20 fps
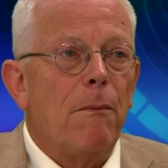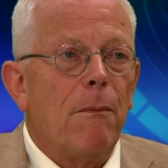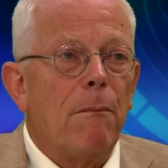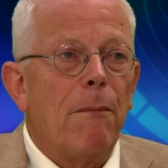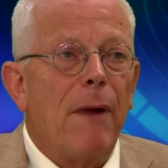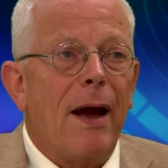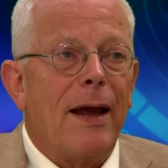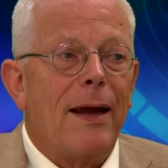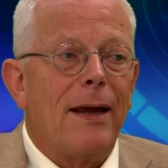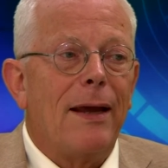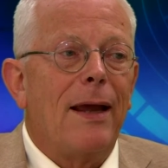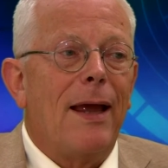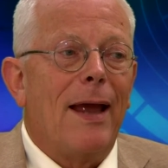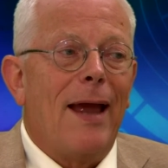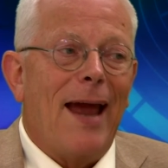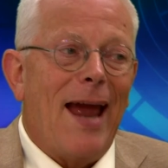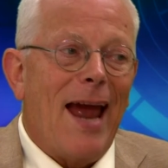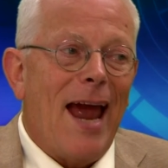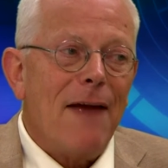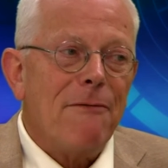by
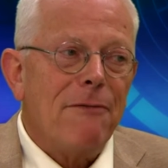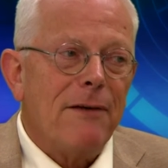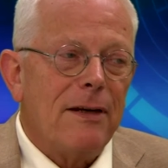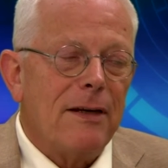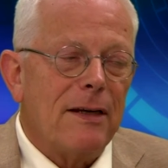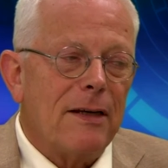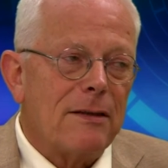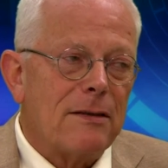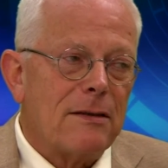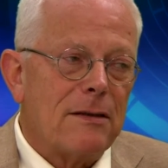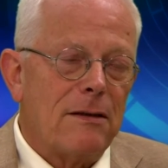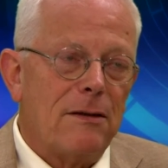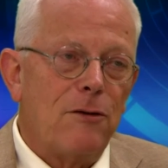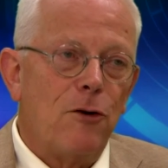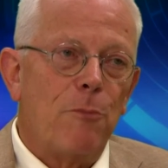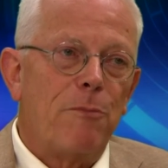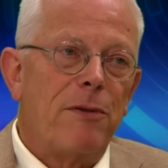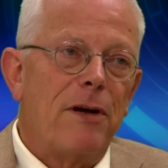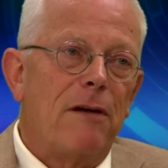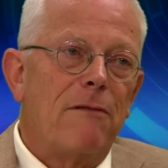having this
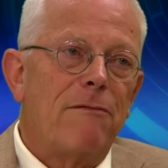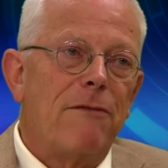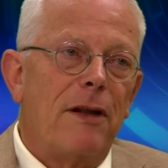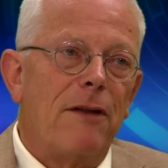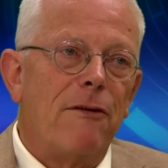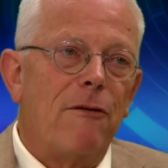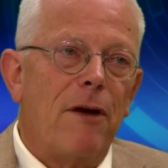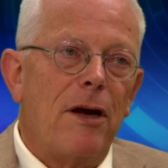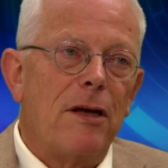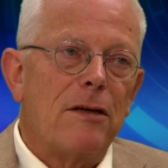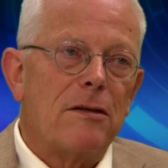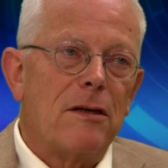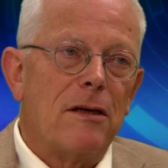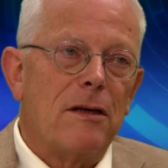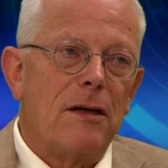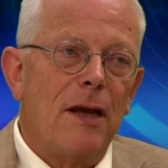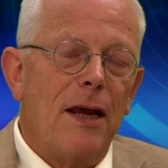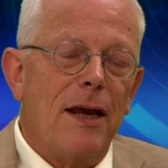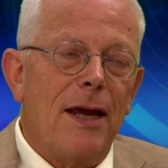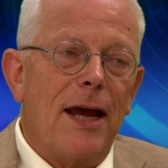European
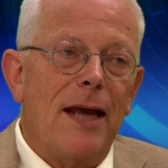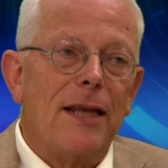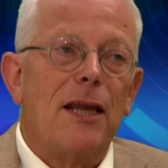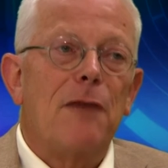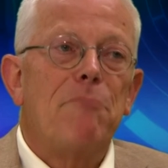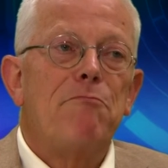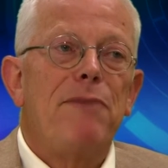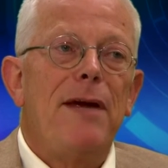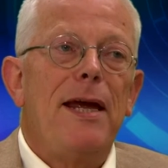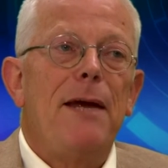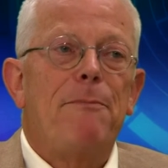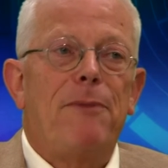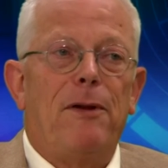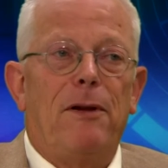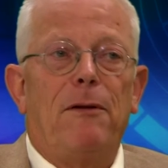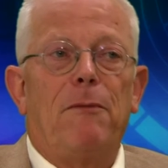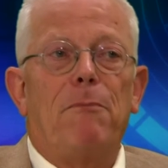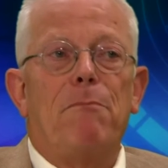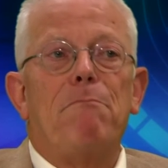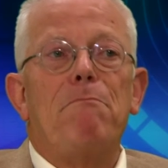Federation and that
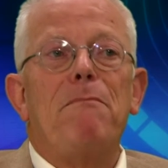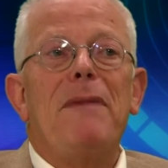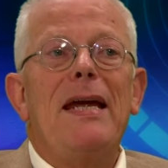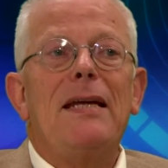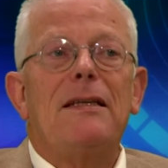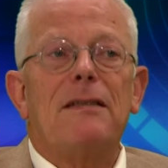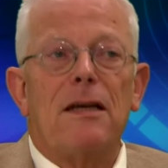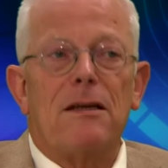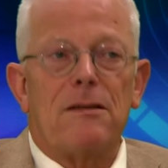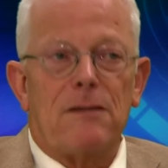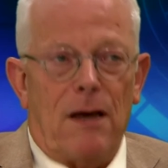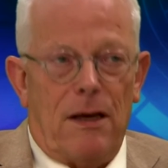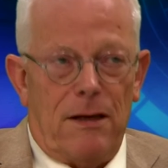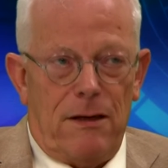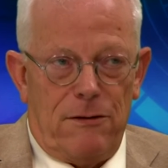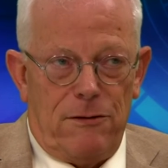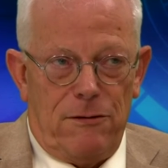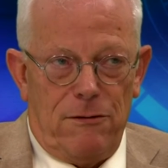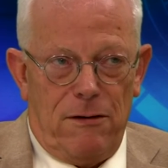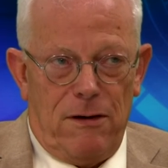people meet each
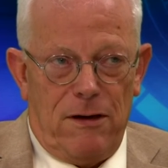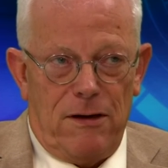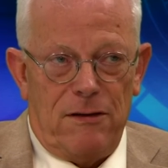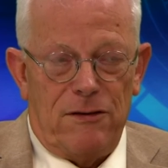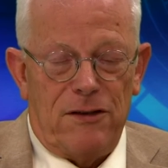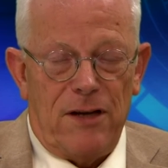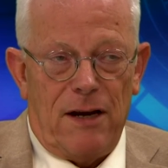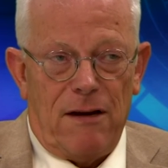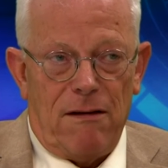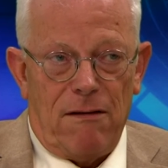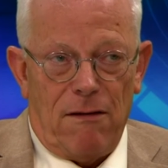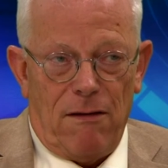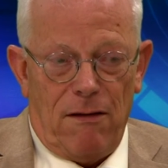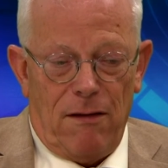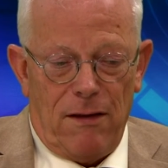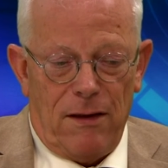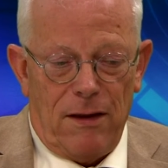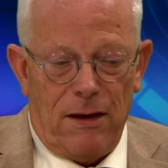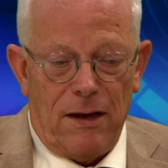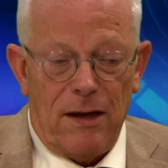other during
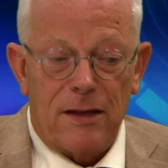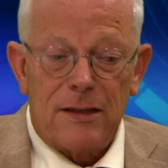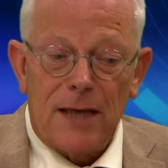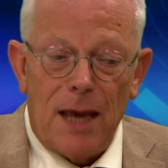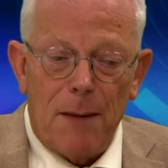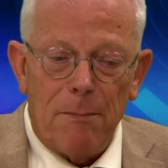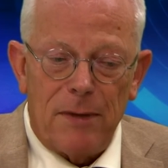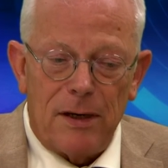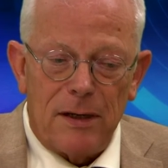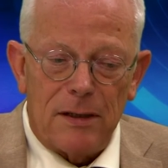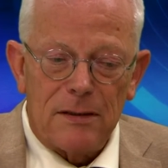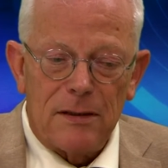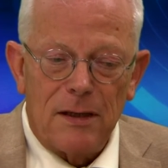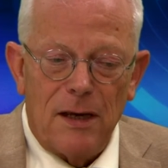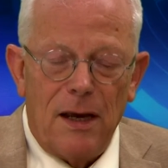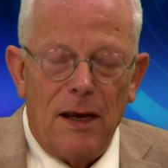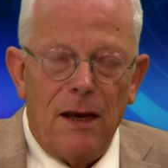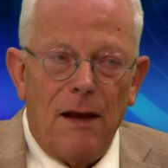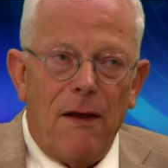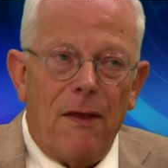general assemblies,
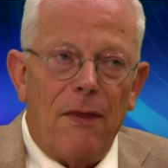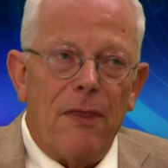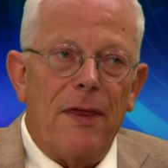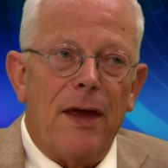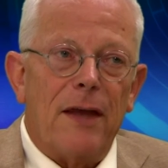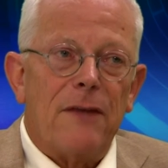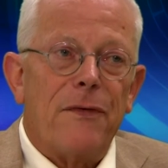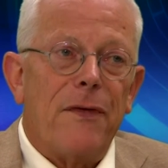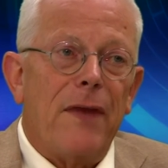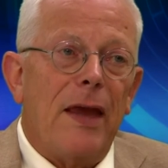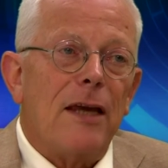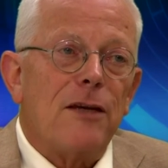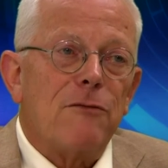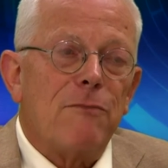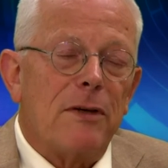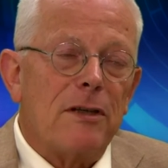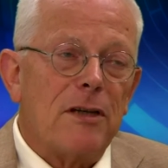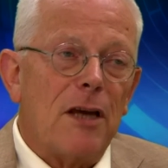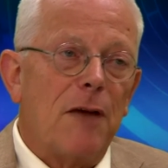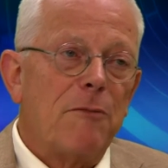that things
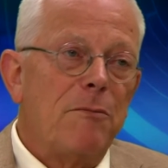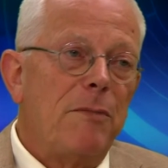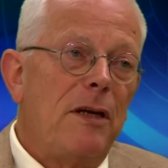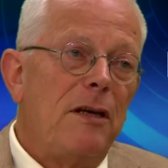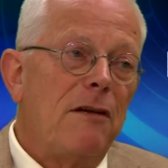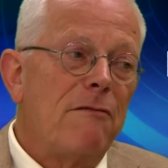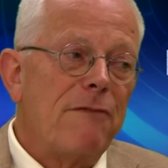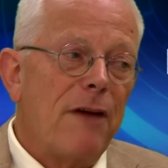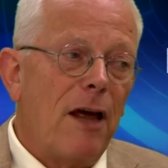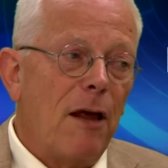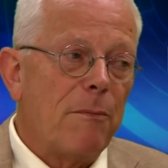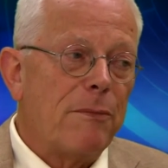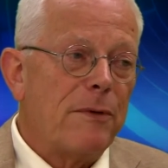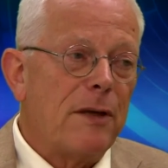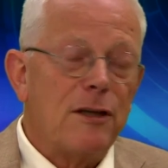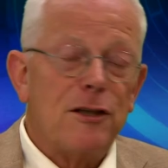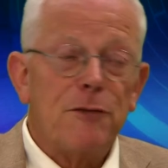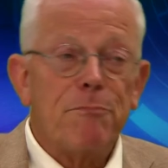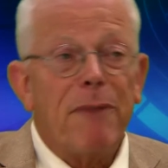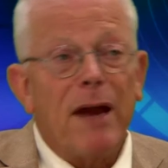which have been developed
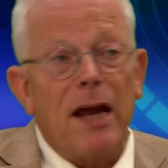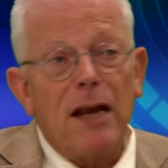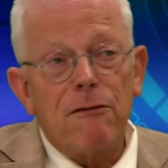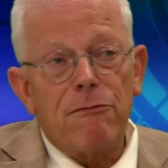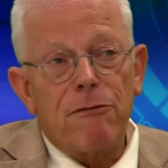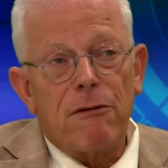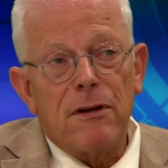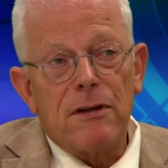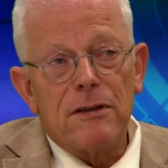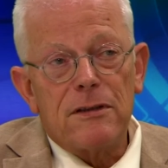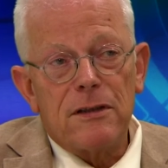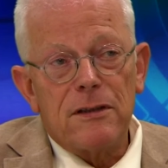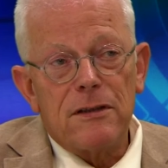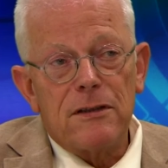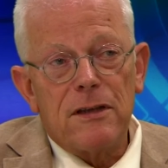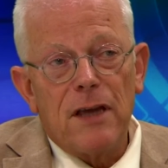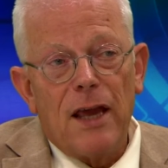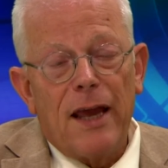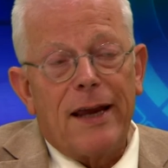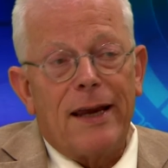in Spain, for
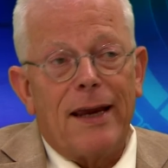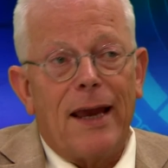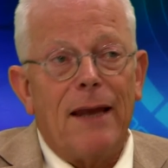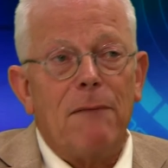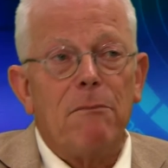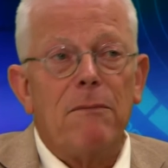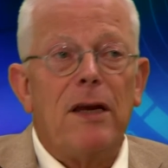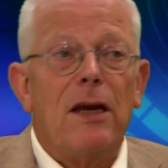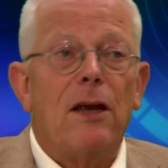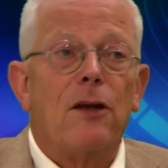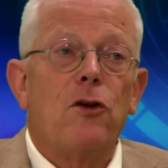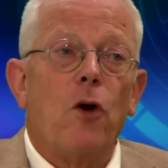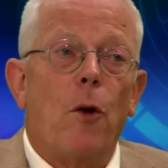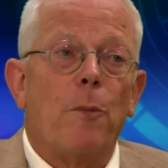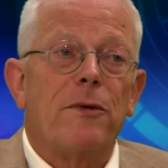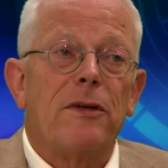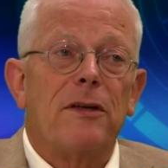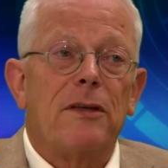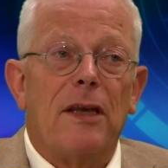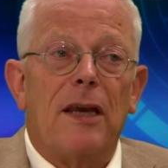instance, can be
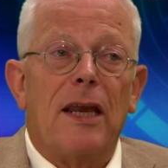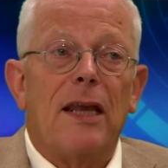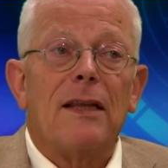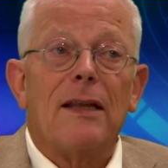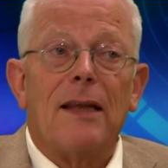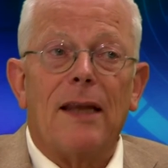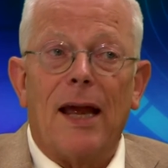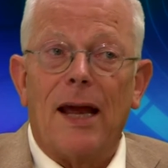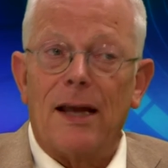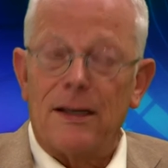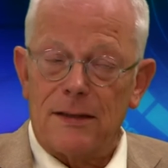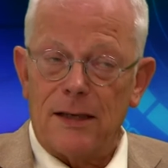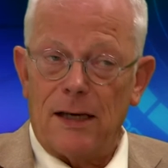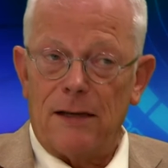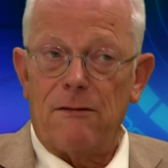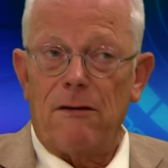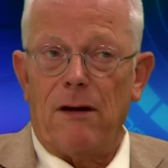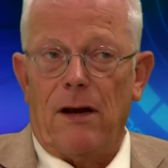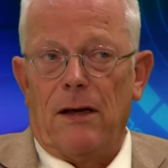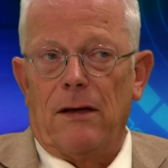adopted in Italy,
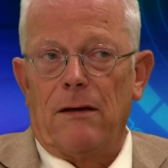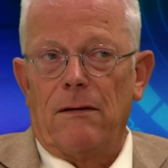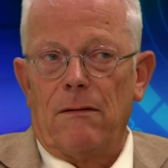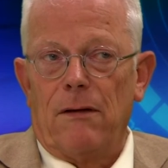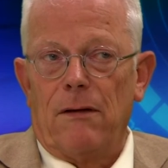etc.